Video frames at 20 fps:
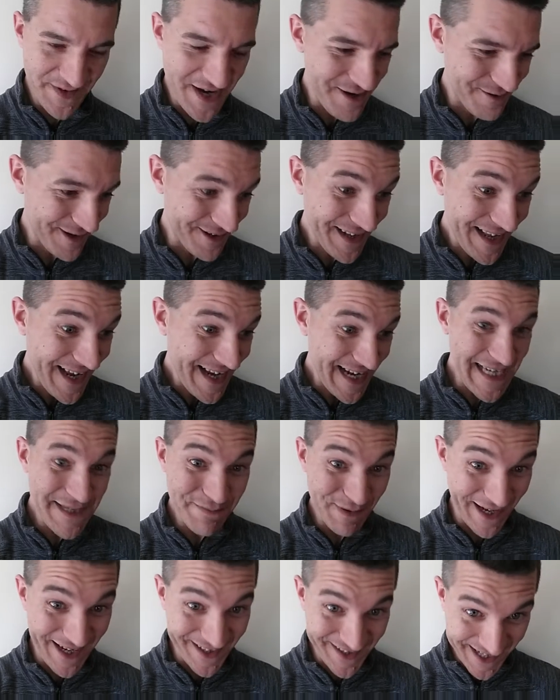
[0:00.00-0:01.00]
Well, he's
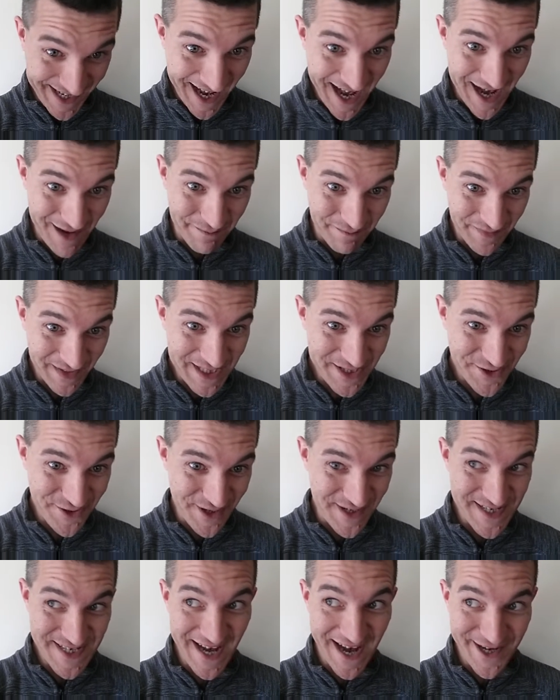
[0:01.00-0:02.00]
playing the game. He's
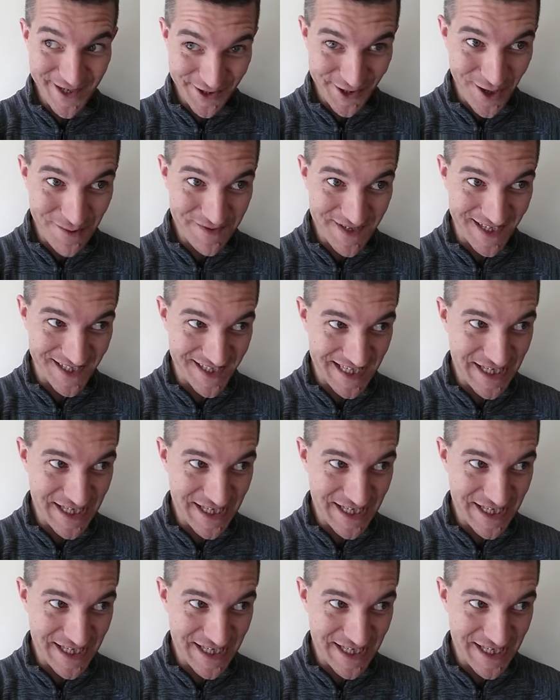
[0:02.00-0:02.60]
trying to get good optics.